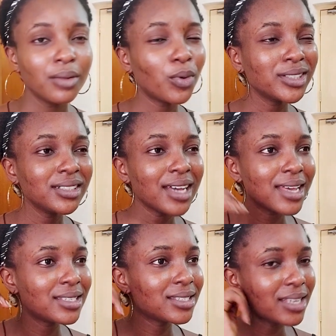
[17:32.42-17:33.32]
What did
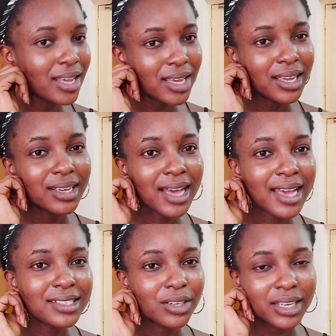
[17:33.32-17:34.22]
I say,
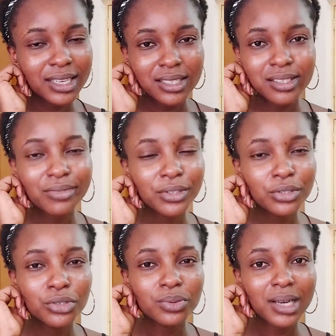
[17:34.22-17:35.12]
guys or ladies? If you
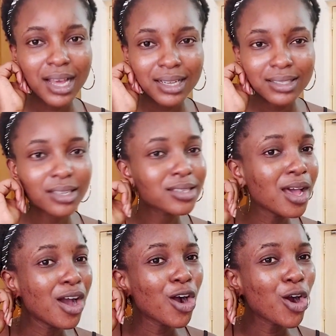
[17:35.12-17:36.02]
use relaxers,
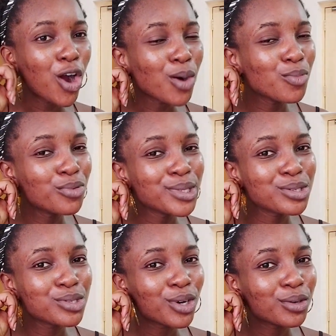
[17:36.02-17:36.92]
come with
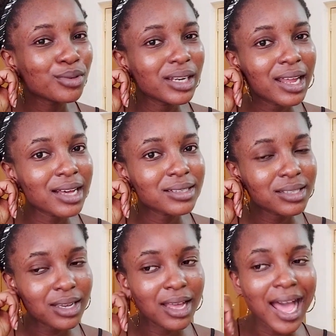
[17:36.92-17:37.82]
your
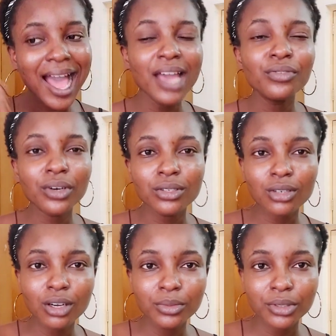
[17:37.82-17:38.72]
relaxer. I forgot to
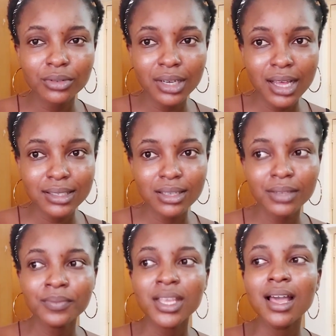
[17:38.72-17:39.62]
come with
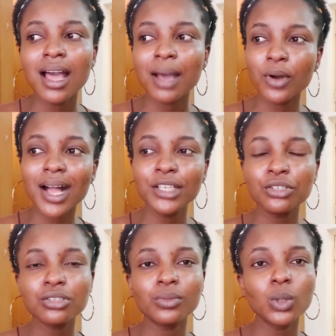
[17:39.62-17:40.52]
relaxer, but I knew
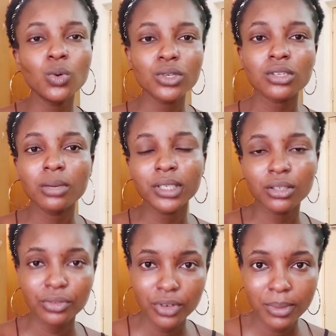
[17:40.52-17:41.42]
someone who was coming
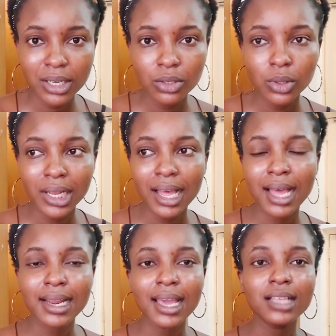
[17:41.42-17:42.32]
in from Angola
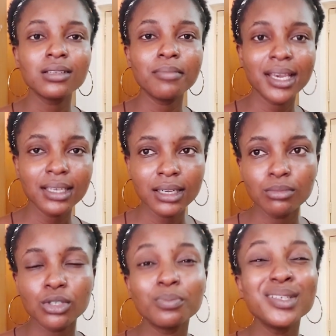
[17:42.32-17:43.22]
and I had to beg
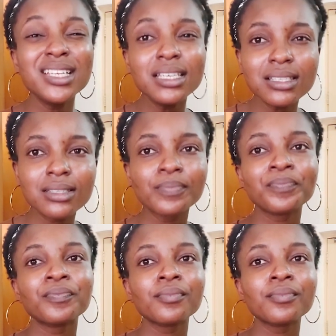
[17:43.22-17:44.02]
him to please